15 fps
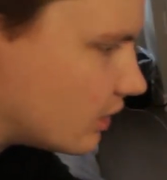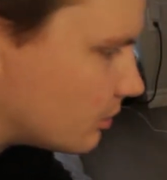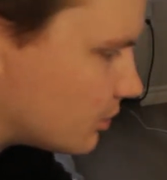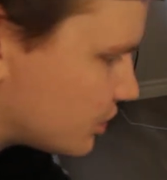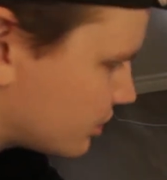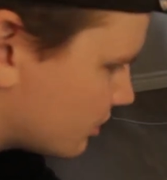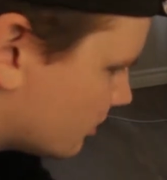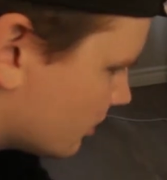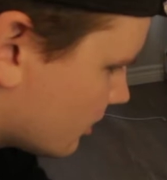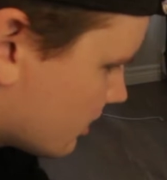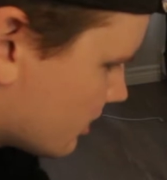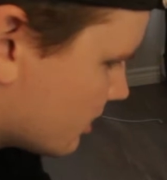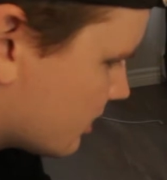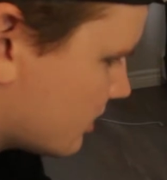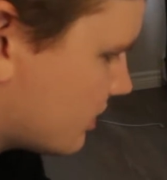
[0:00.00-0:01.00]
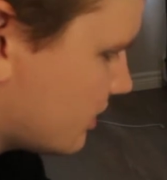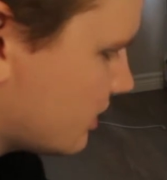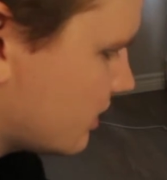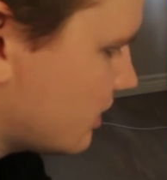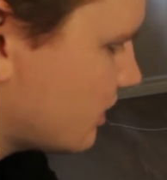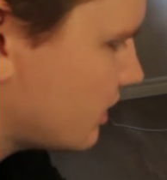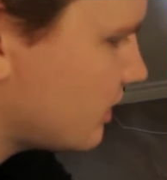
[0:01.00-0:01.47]
I'm sure.
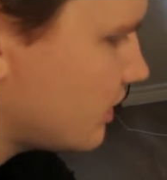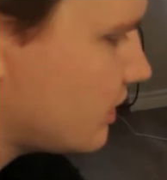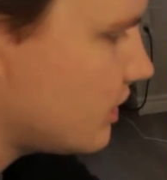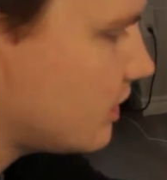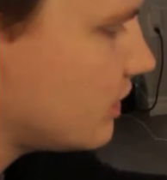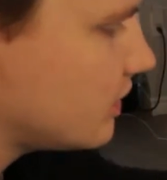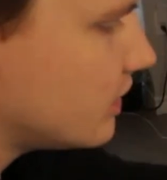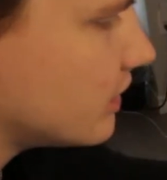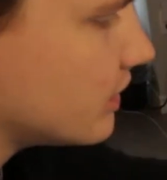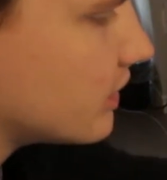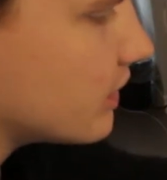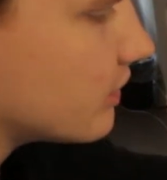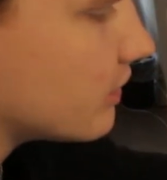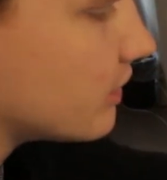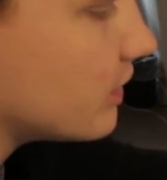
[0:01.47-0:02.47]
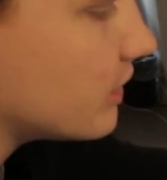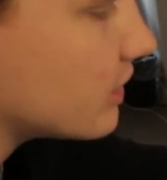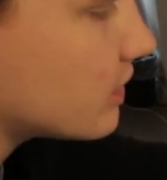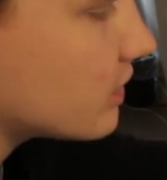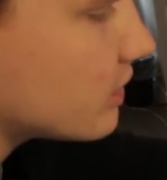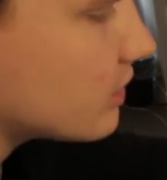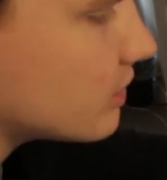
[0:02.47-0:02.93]
And now
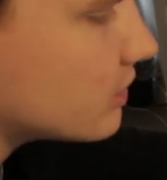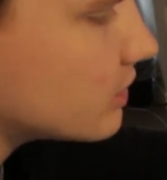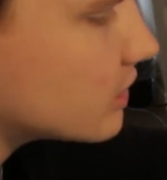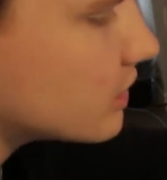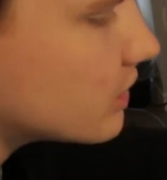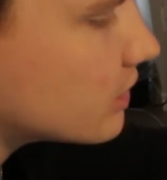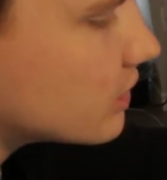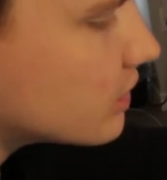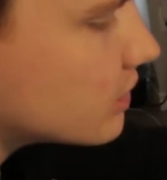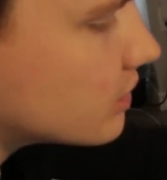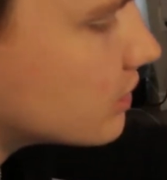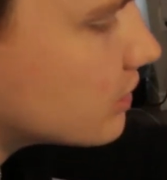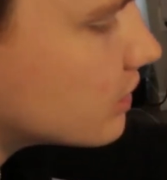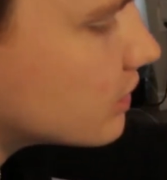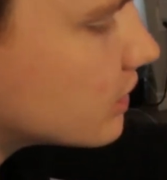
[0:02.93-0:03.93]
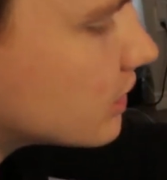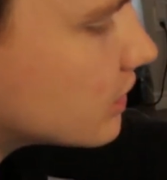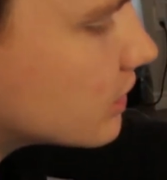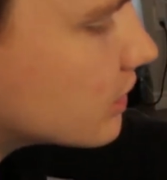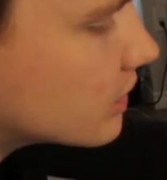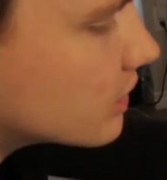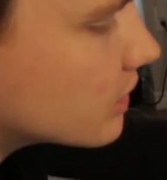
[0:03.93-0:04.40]
this goes into
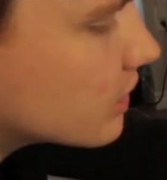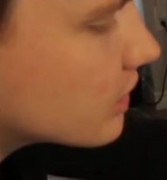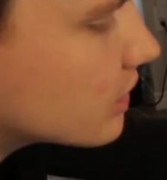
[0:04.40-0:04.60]
here.